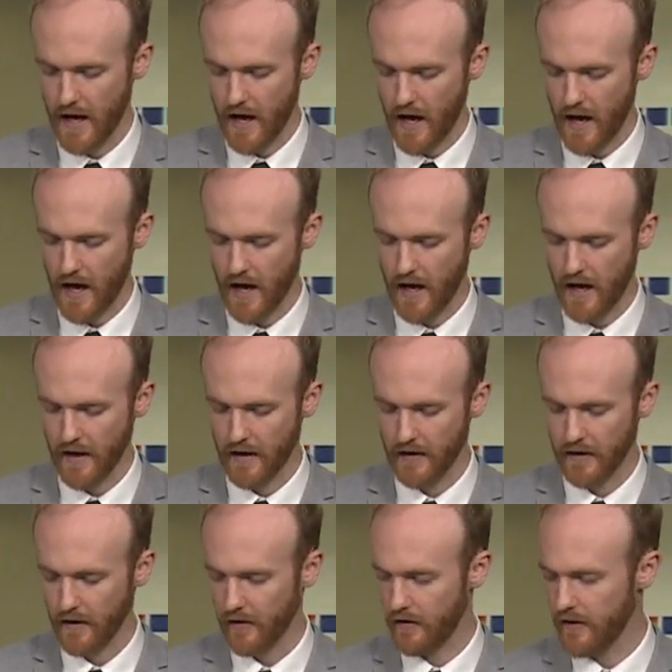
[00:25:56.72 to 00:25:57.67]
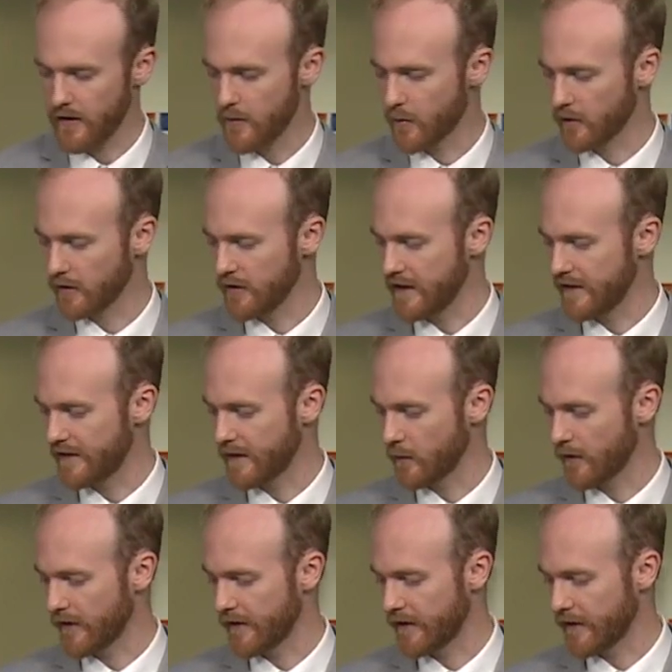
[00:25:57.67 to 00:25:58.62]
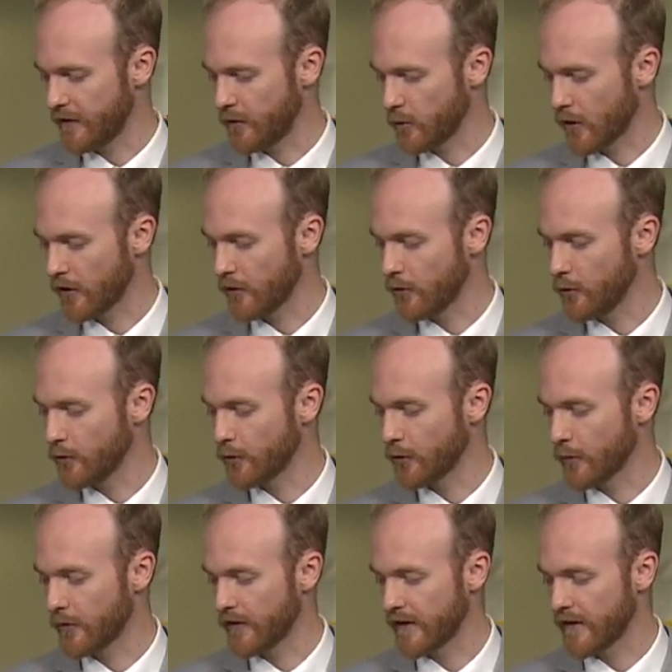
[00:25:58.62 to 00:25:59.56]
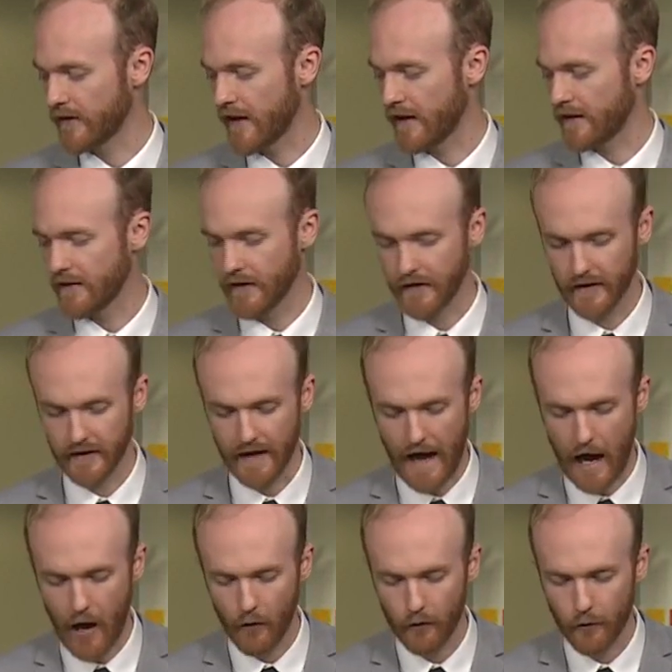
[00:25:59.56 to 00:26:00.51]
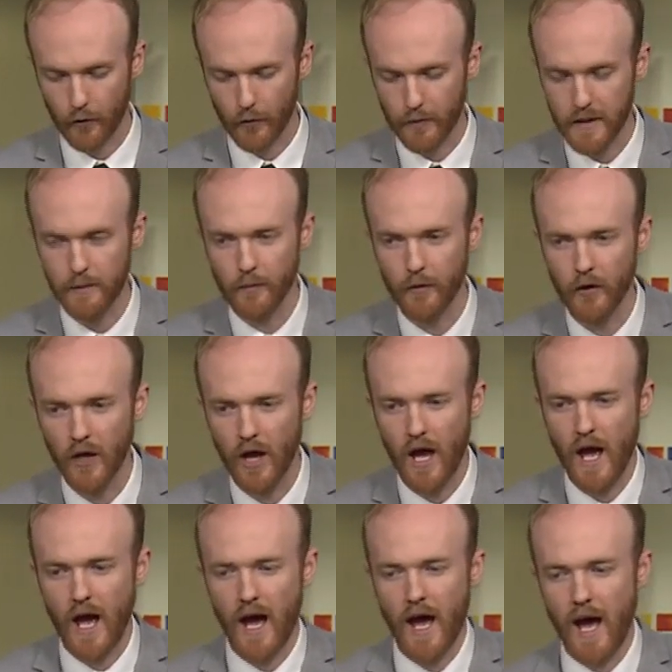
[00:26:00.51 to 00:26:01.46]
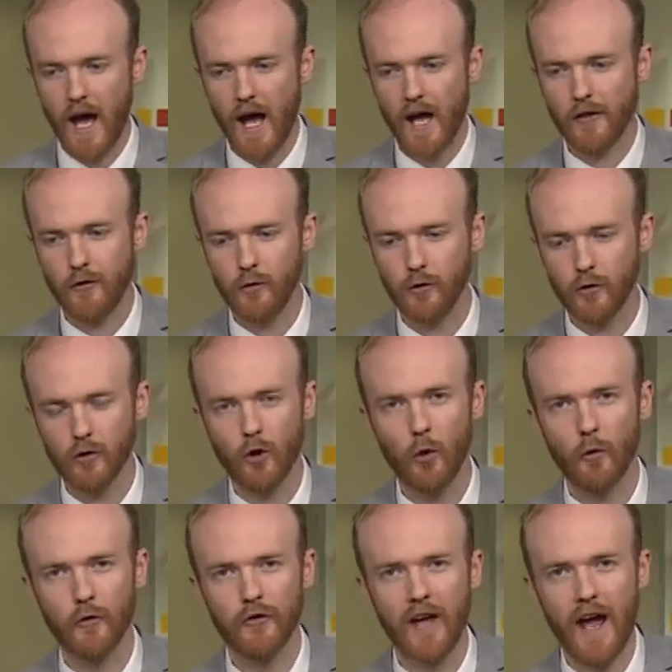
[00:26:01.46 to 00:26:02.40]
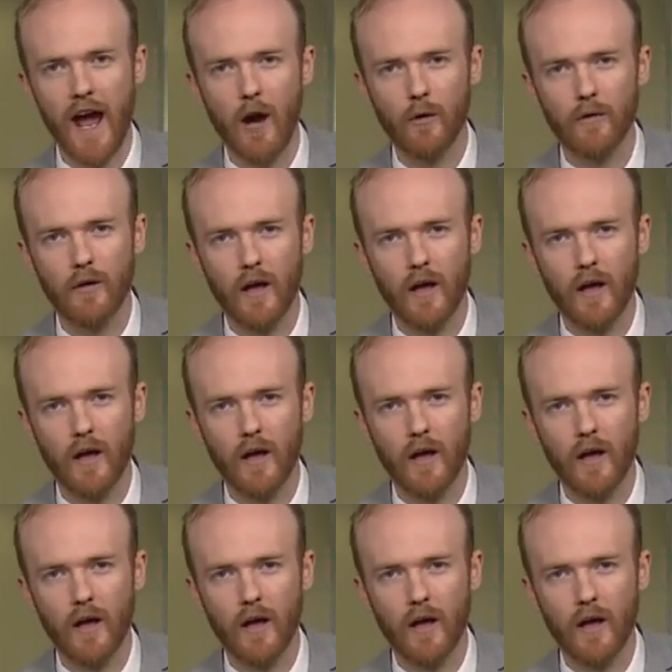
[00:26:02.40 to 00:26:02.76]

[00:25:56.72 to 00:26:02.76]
The release that was sent into our newsroom says that does allow for people to close down